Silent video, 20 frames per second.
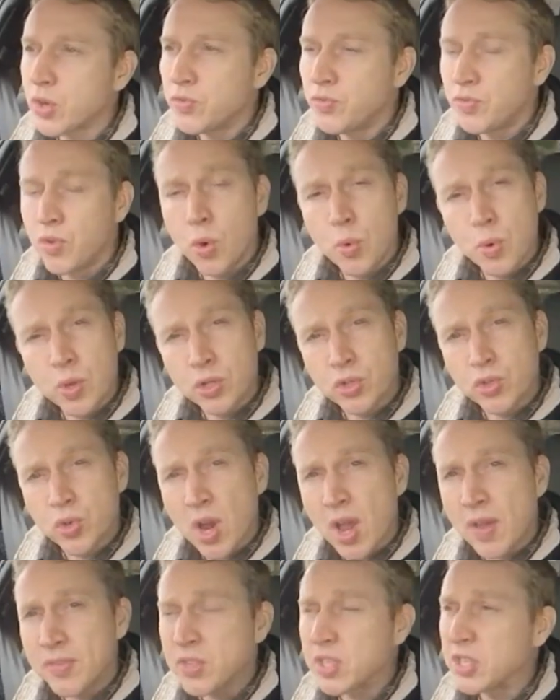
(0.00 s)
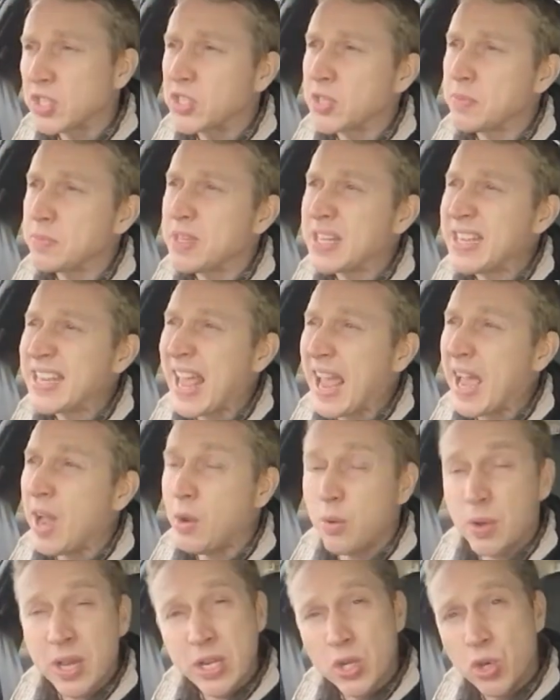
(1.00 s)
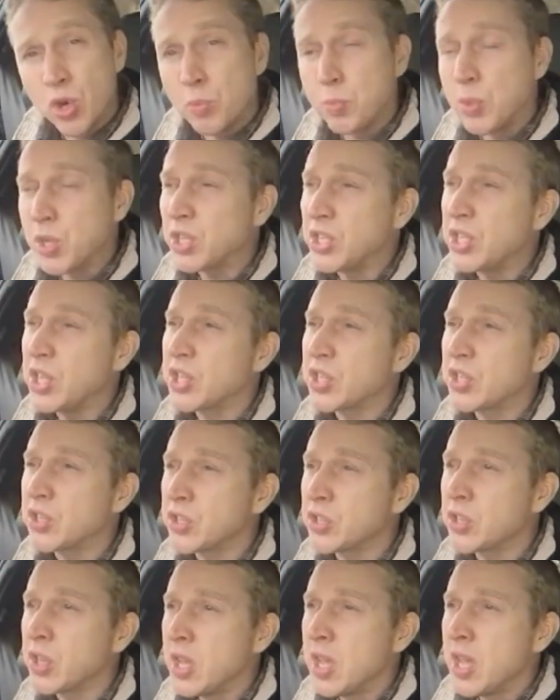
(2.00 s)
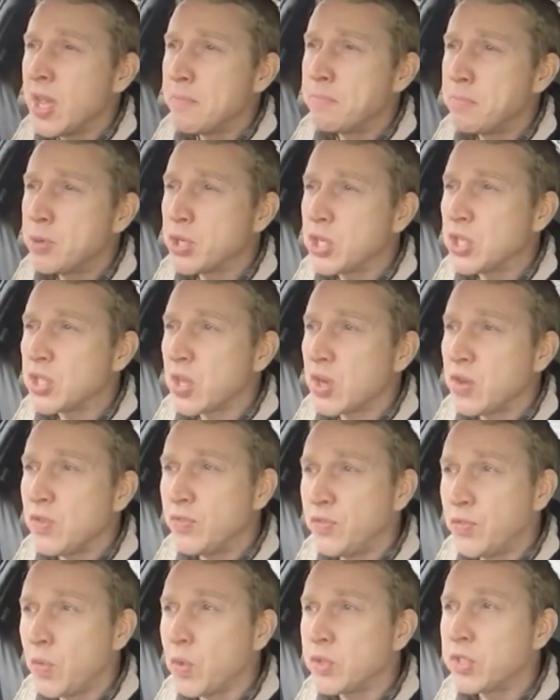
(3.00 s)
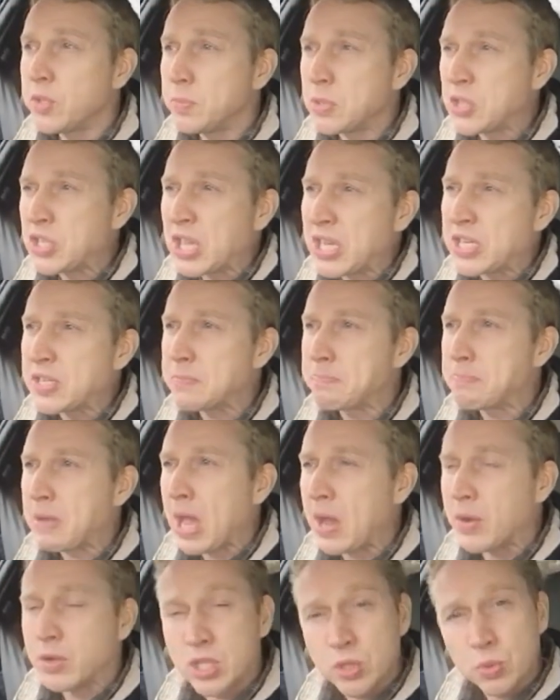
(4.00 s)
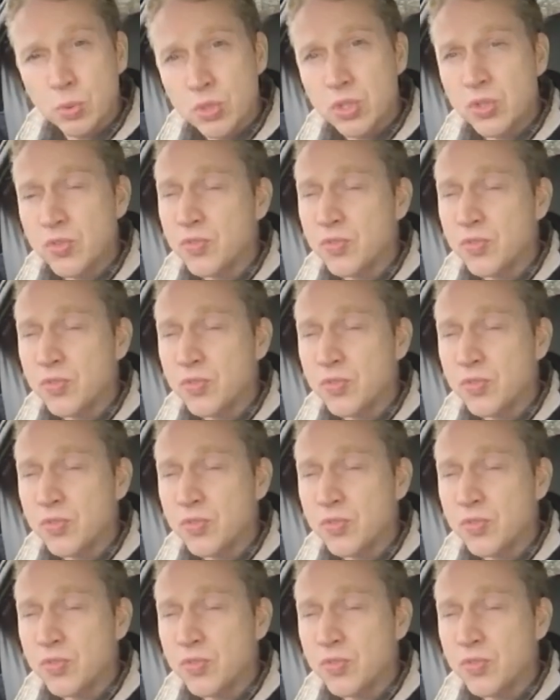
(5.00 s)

four-wheel drive system that now, in normal conditions, pushes only 40% of power towards the